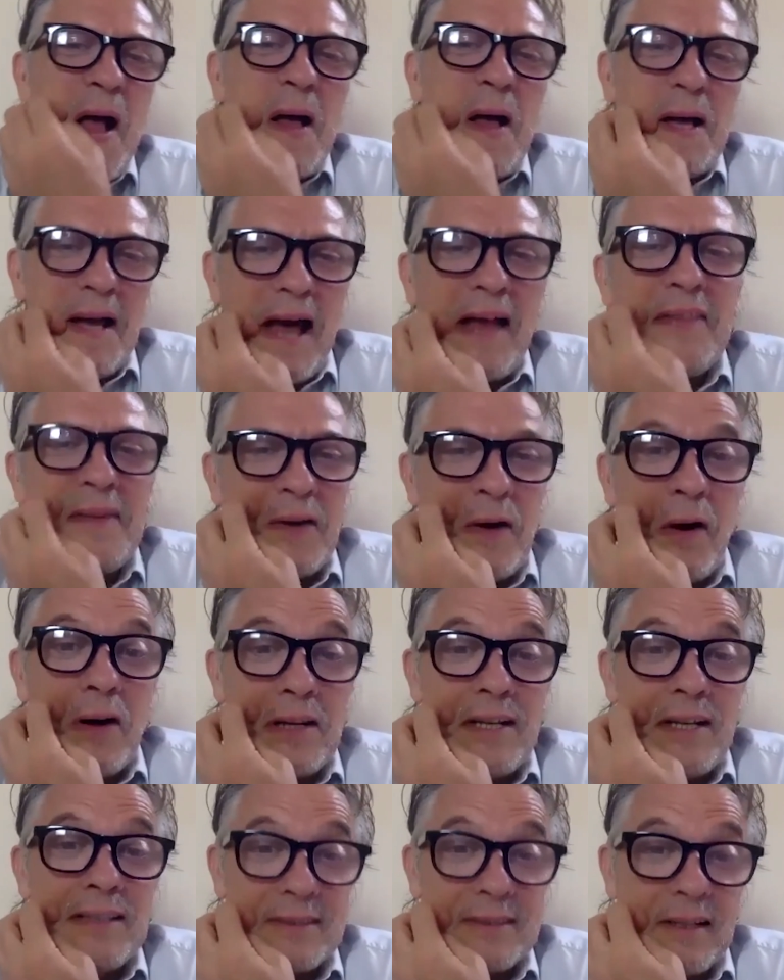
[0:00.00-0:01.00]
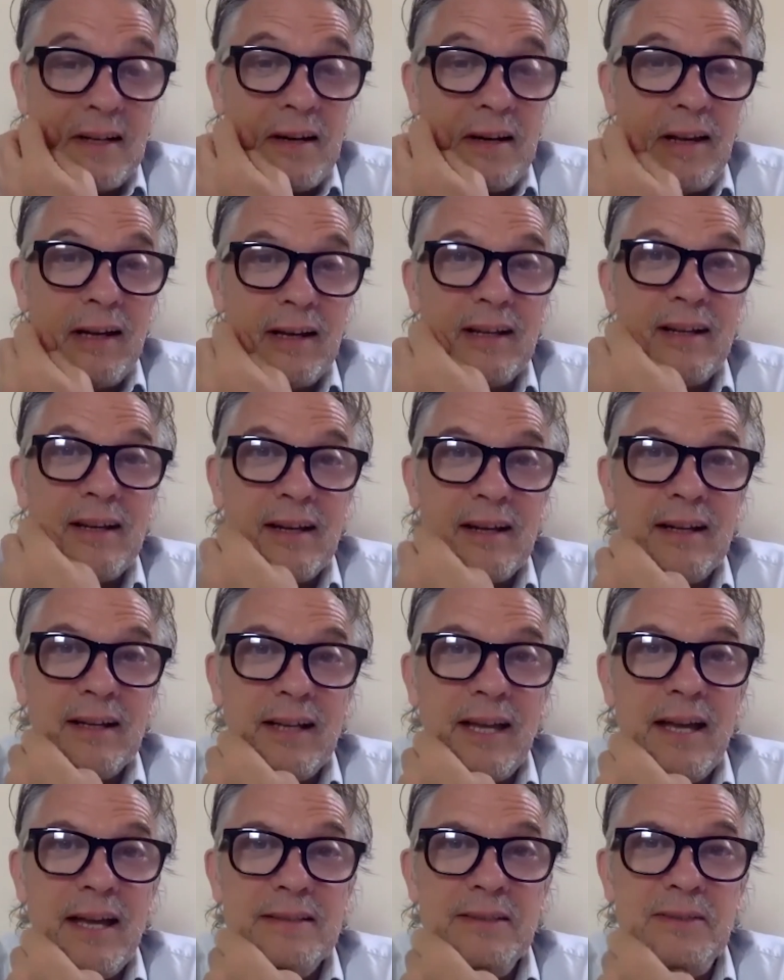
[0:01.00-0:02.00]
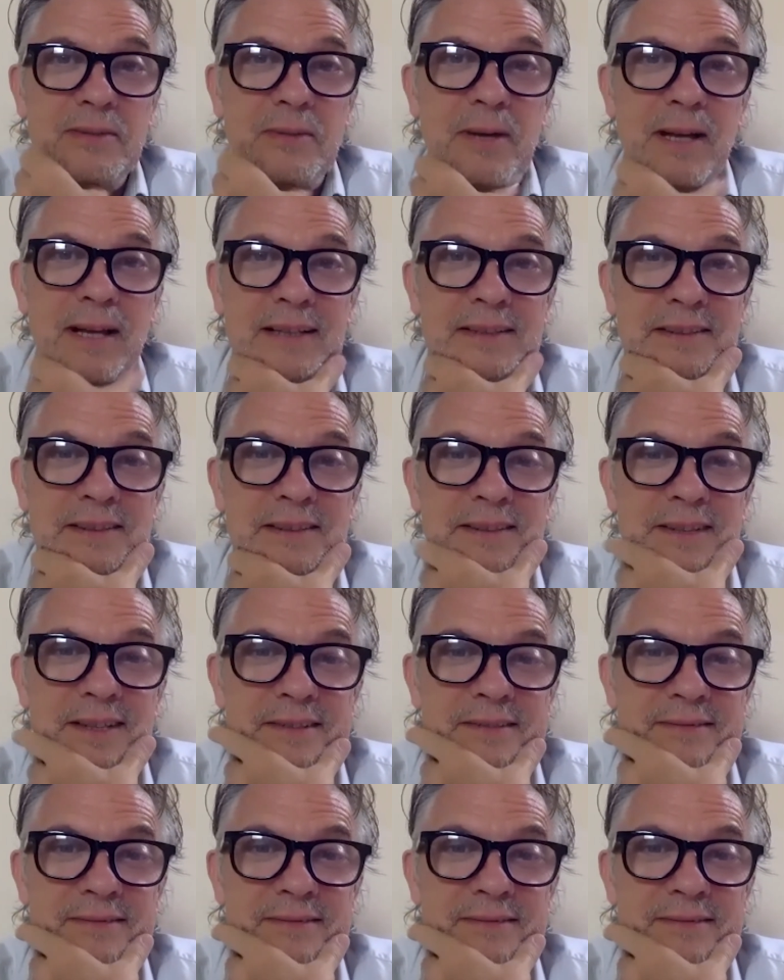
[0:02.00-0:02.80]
And the audience are like kids as well, is it? Yeah.